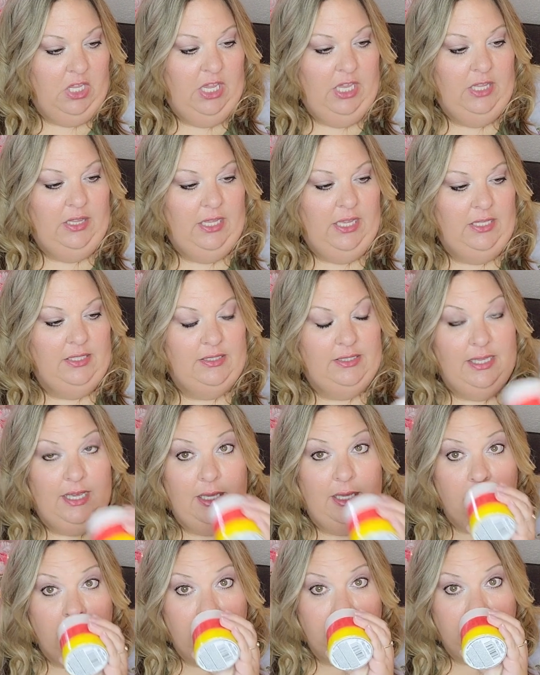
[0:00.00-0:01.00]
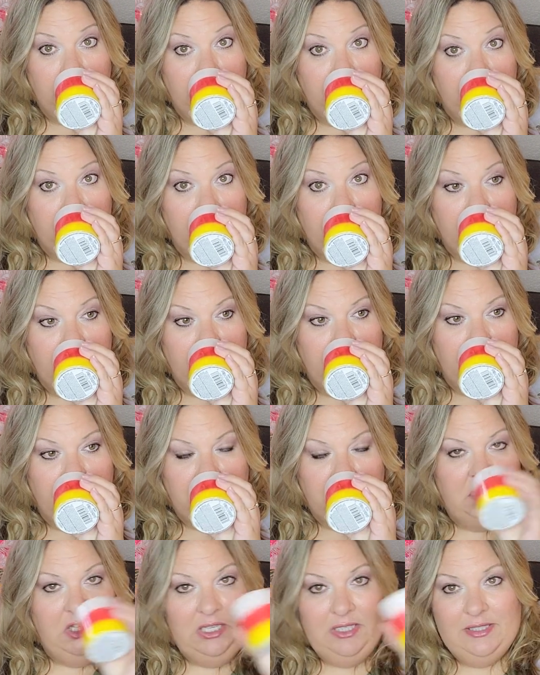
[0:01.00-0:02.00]
and that's it
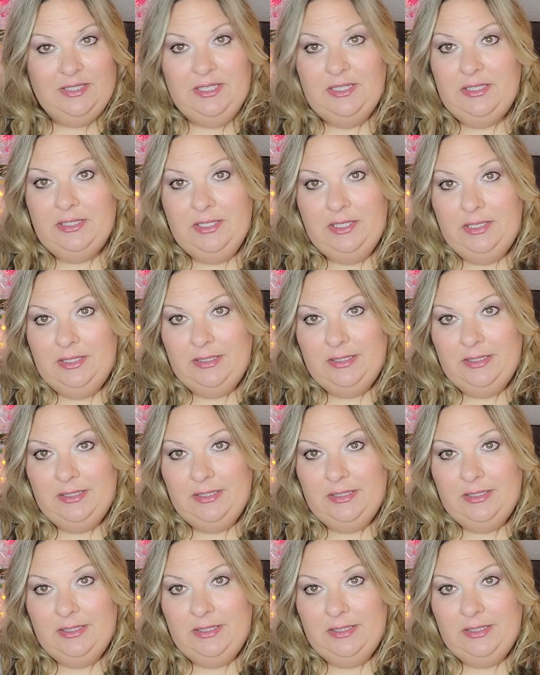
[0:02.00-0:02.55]
not scented,